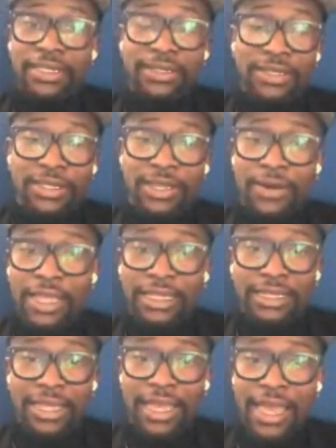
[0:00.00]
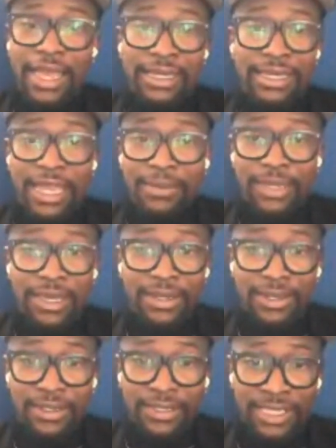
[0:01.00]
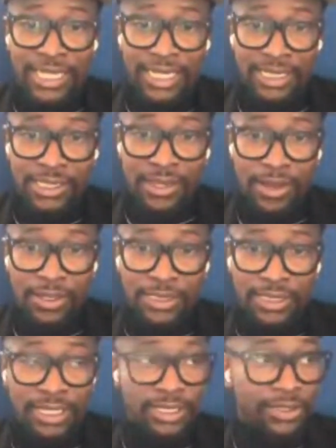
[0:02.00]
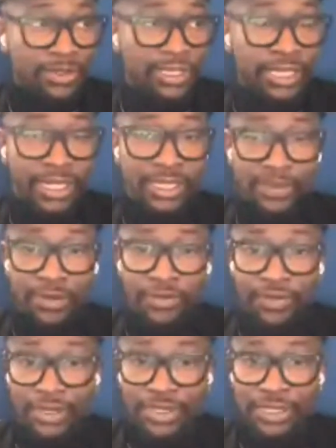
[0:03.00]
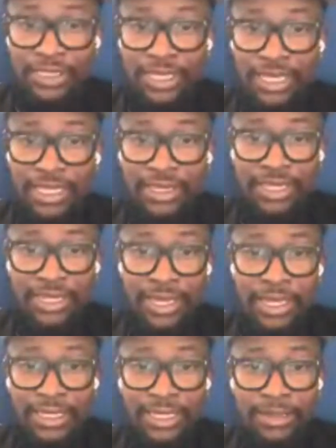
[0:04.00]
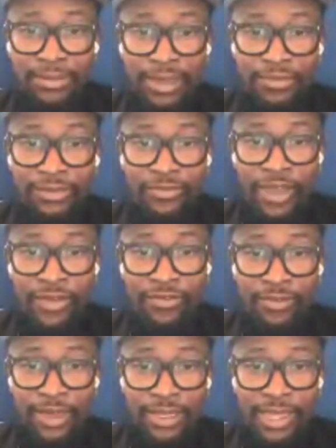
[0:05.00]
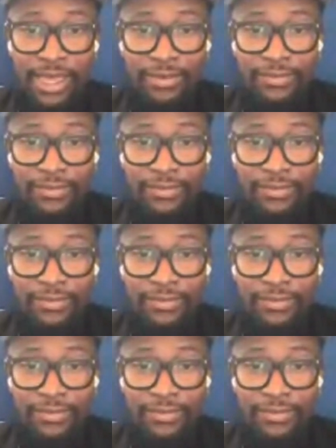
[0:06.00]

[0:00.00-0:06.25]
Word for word: You know, I I came there to sing songs and do skits professionally, and then I ended up having to fight for my life.